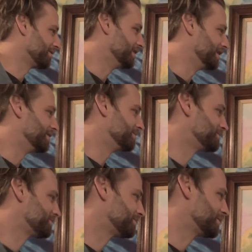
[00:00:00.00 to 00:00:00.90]
you know,
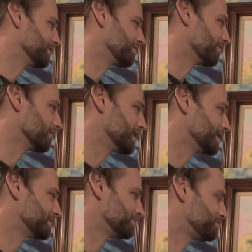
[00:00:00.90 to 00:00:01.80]
three or four
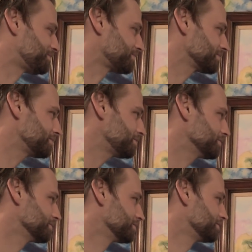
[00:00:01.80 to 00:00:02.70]
weeks.
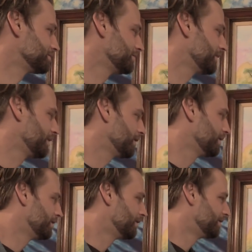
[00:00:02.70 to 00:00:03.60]
How long
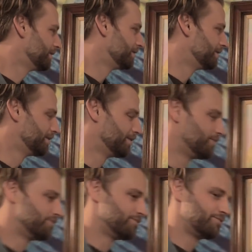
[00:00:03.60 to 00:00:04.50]
does your
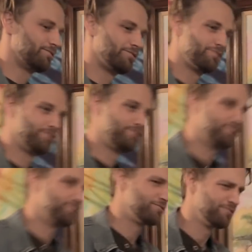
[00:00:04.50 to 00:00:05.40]
typical painting,
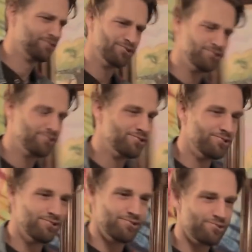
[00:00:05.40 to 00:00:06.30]
a
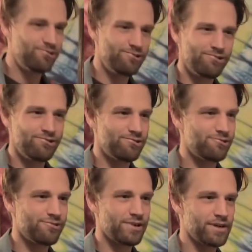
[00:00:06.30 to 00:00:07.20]
painting,
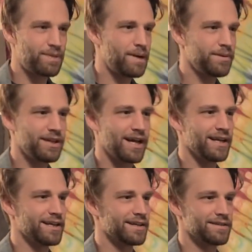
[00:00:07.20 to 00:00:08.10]
take? Probably
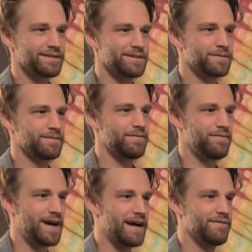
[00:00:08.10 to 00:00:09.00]
like
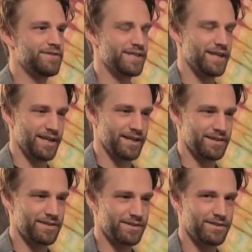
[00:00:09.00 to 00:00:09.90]
five
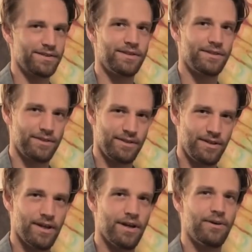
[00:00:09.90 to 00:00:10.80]
sittings,
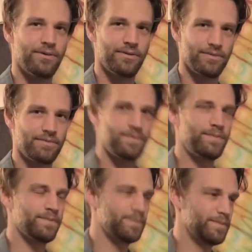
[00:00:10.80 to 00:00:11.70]
you know? Yeah.
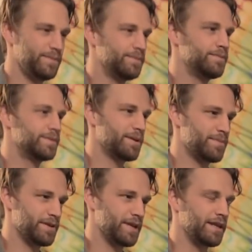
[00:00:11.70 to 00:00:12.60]

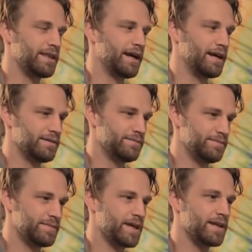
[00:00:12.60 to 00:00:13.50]
Something like that.
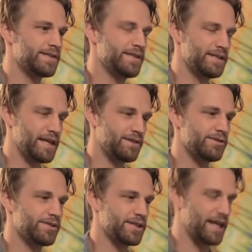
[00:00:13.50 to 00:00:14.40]
Kind of sit down
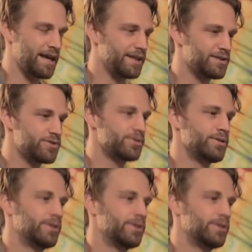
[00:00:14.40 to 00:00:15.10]
to sketch,